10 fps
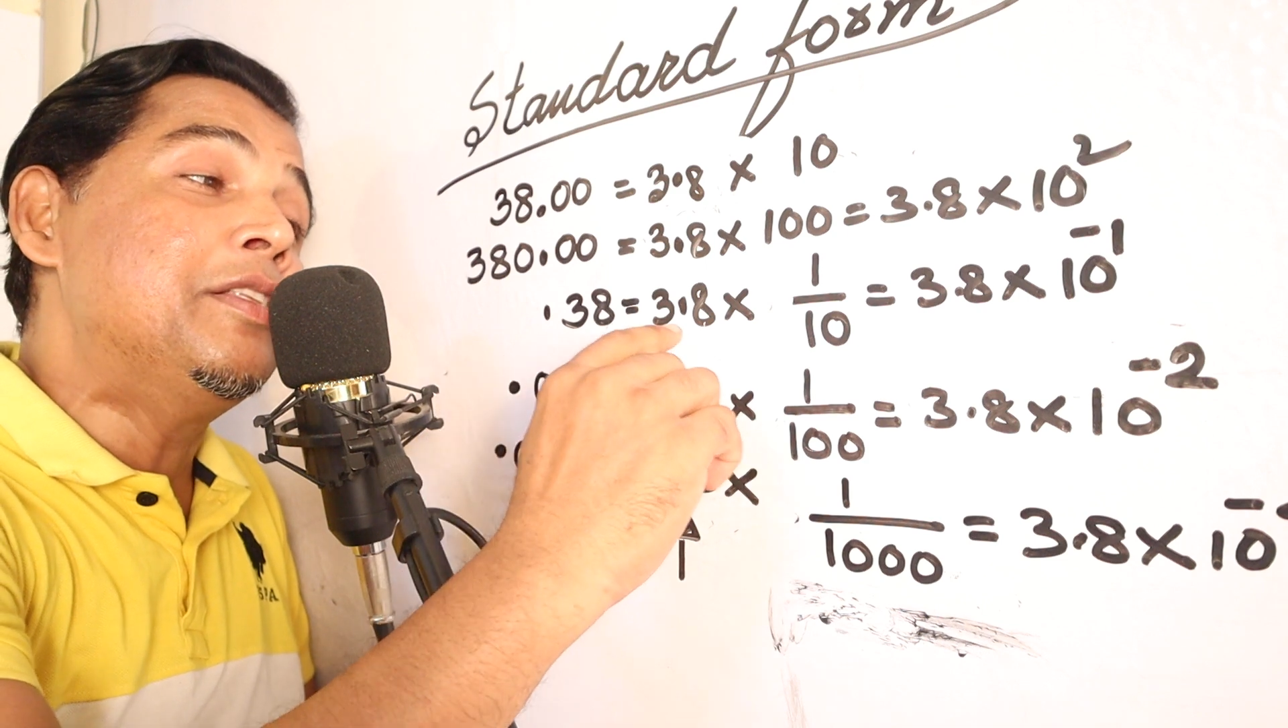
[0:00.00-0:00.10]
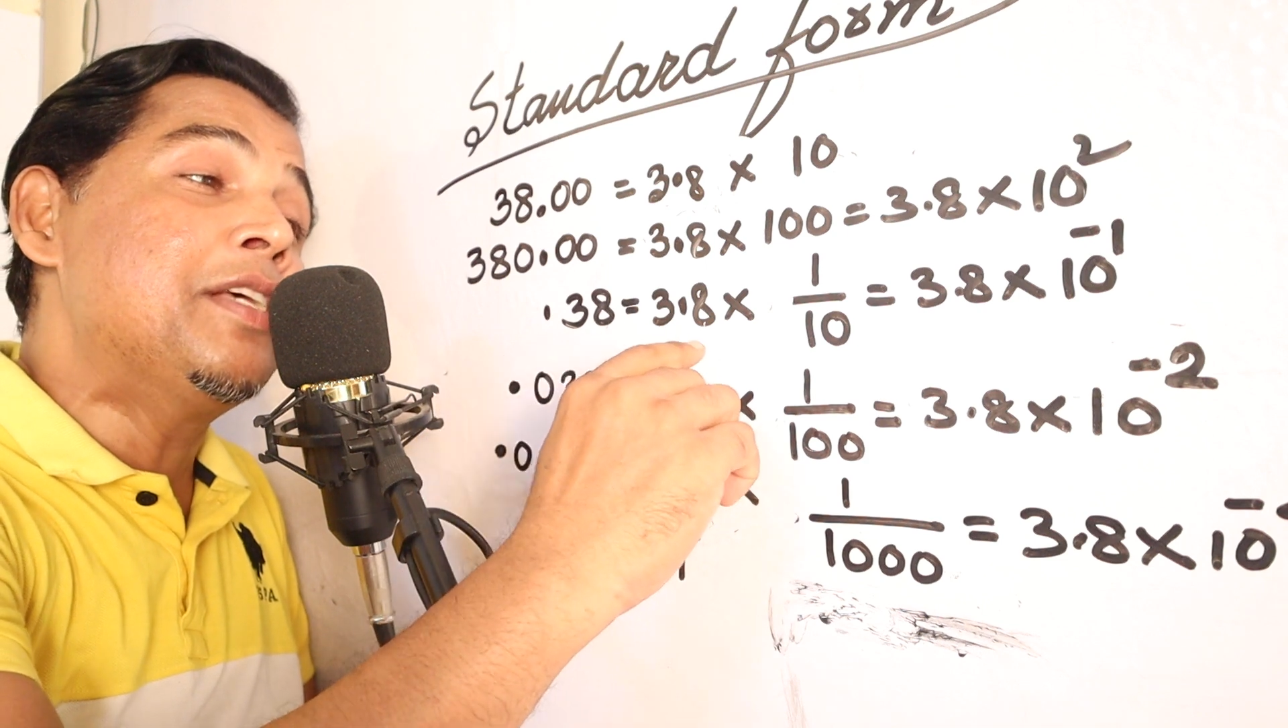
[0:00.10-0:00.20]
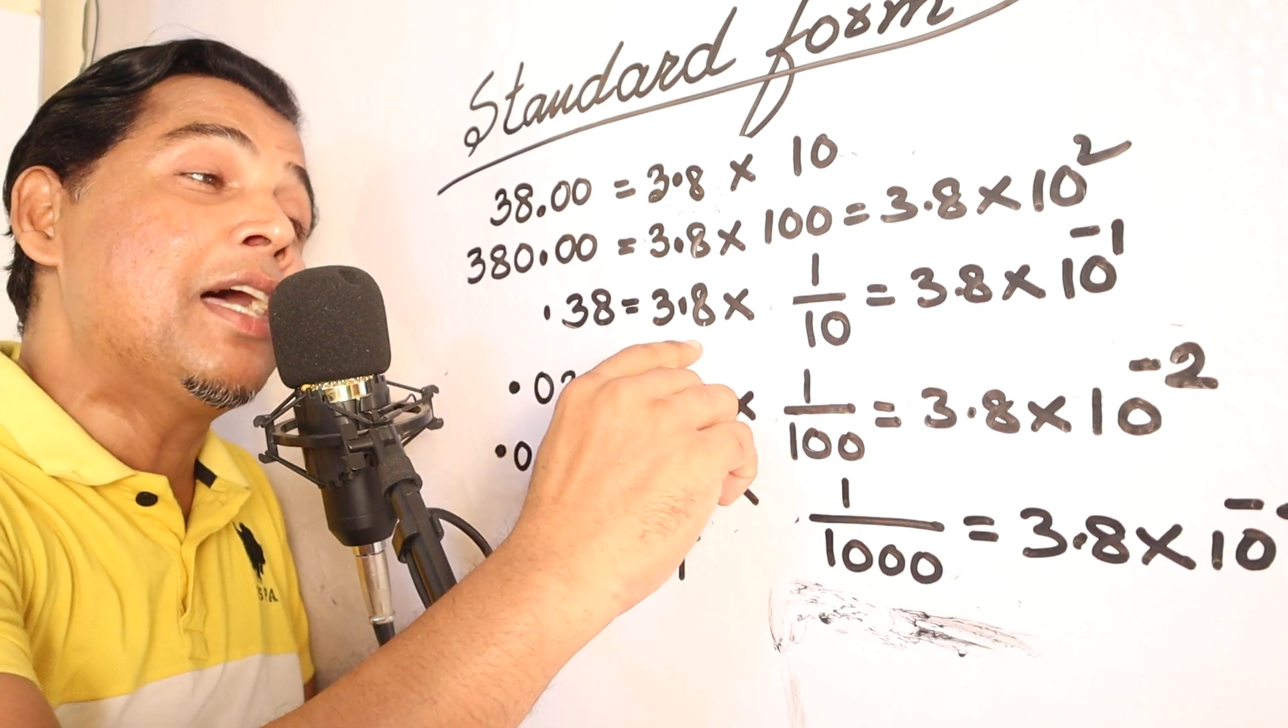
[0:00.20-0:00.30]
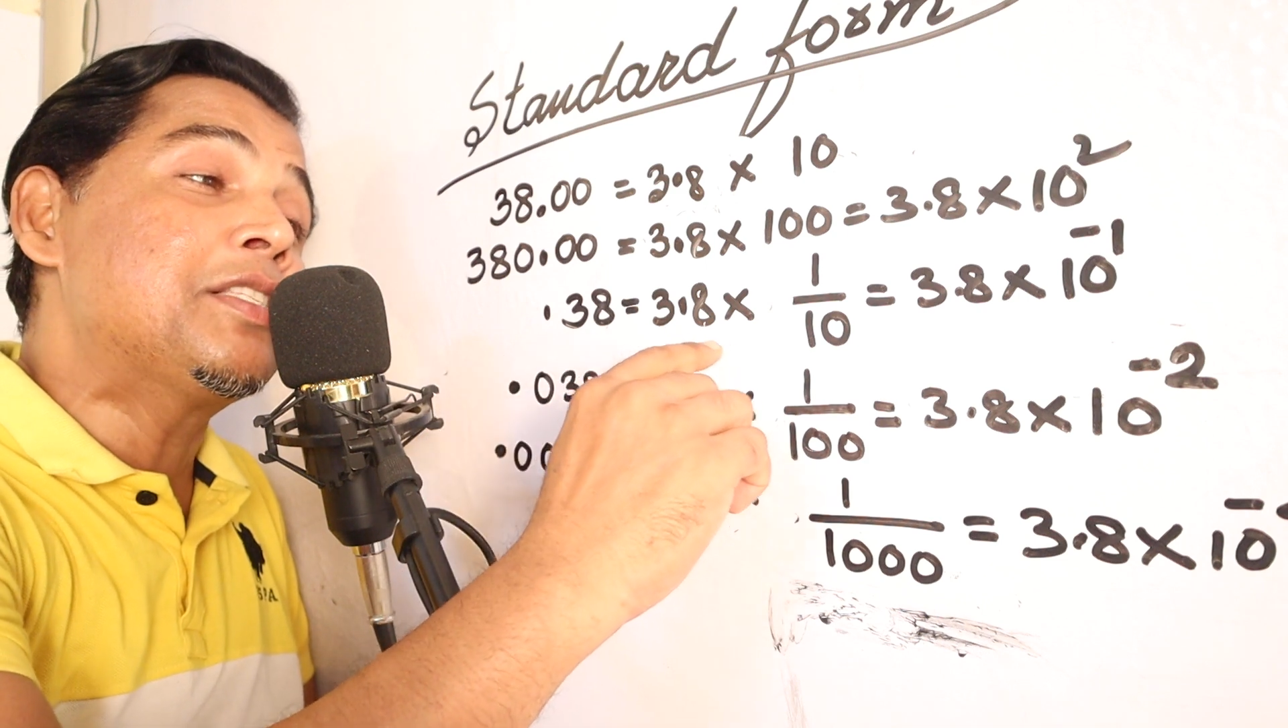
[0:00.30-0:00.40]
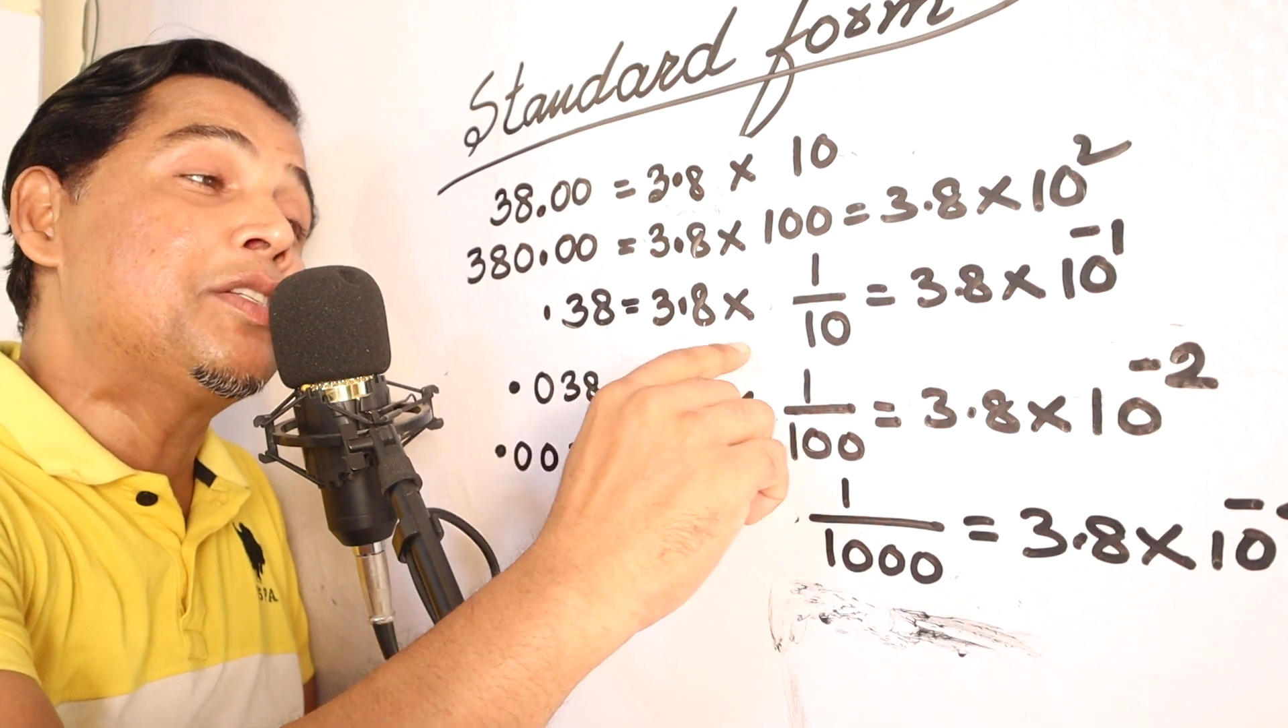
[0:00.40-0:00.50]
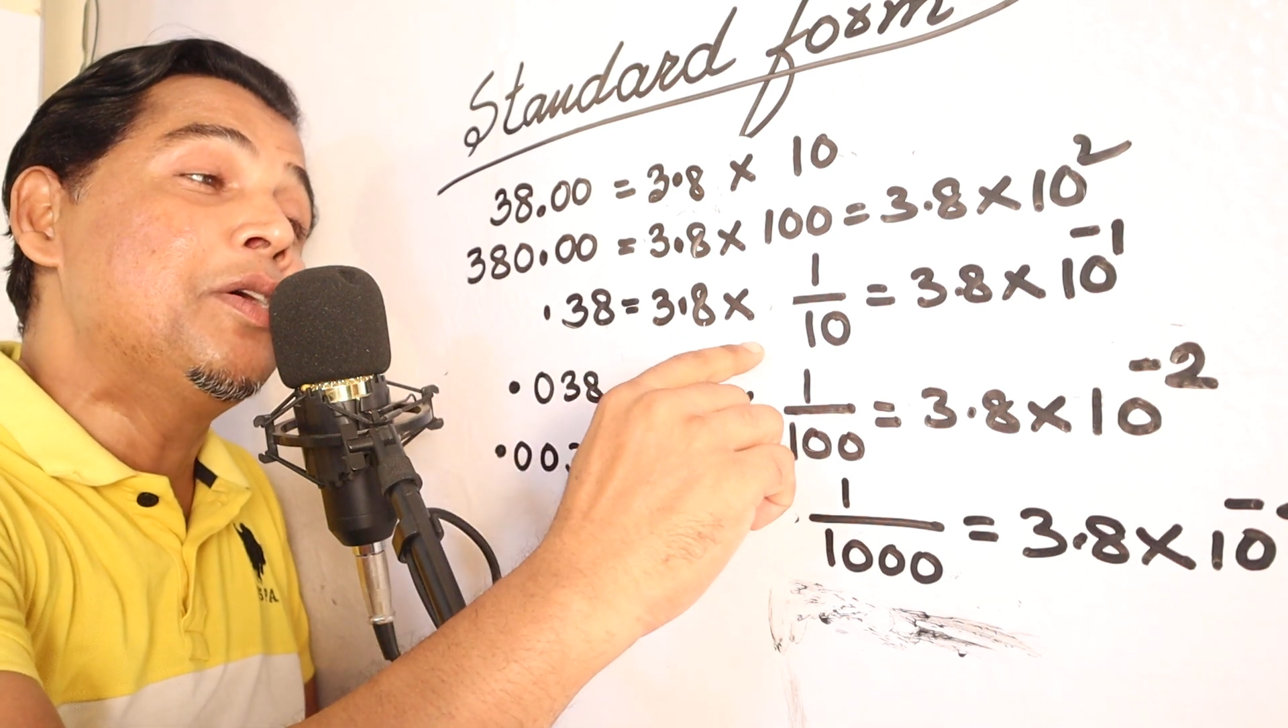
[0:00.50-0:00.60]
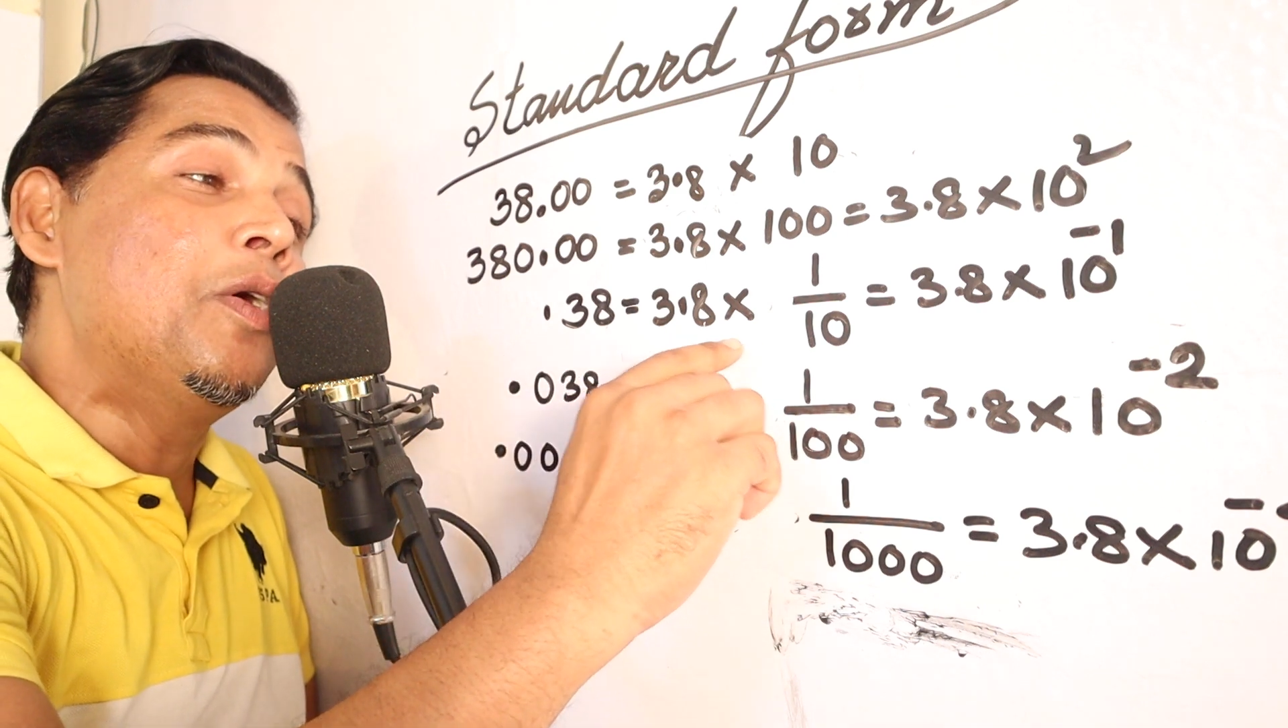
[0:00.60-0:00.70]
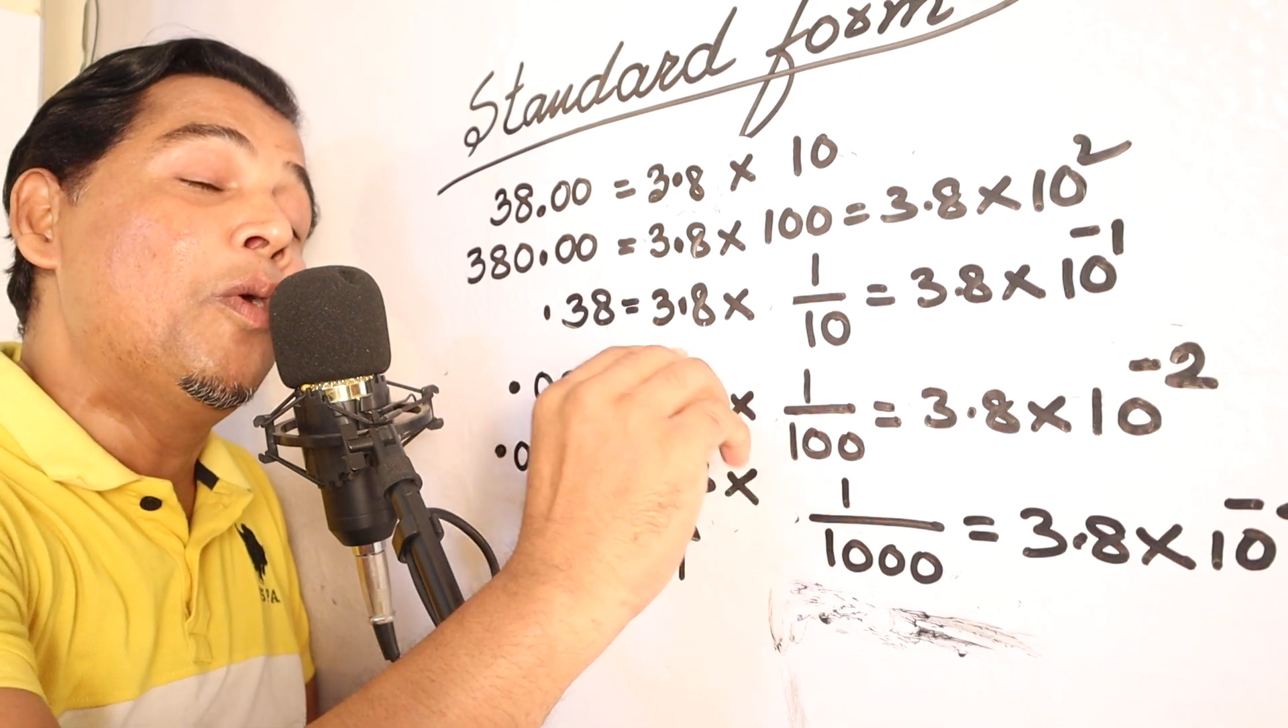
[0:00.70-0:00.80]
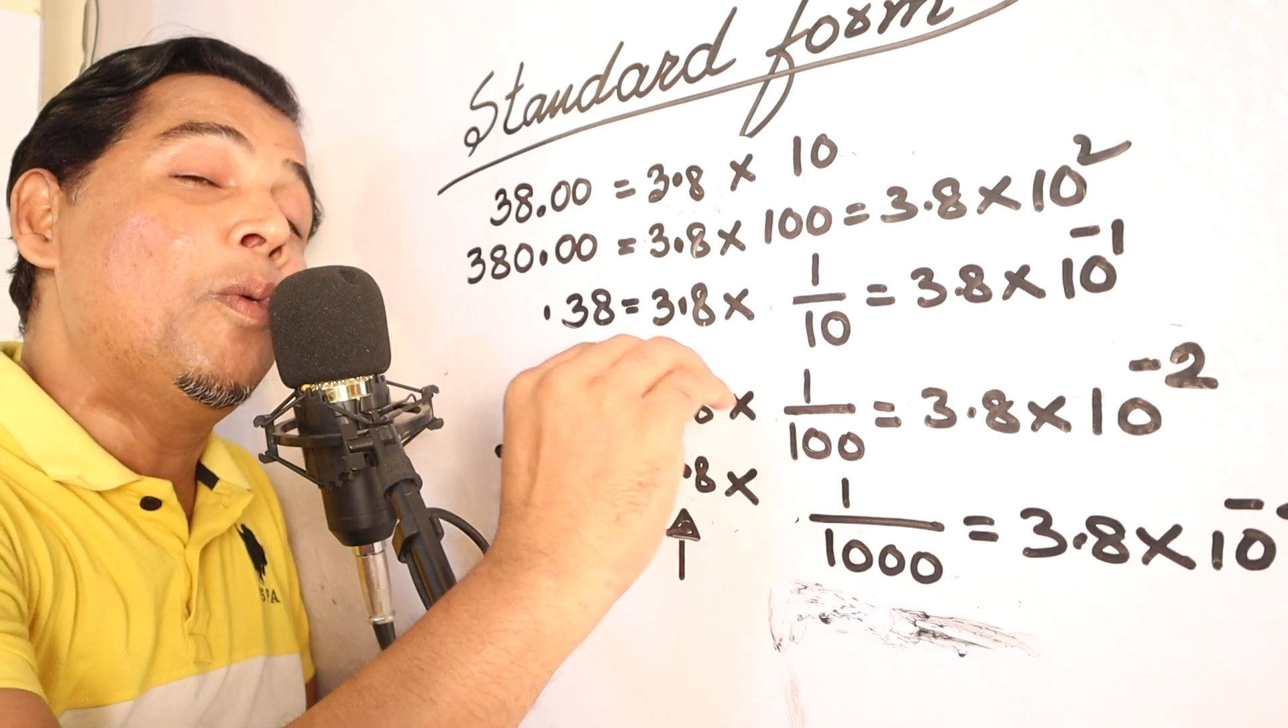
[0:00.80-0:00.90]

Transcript: just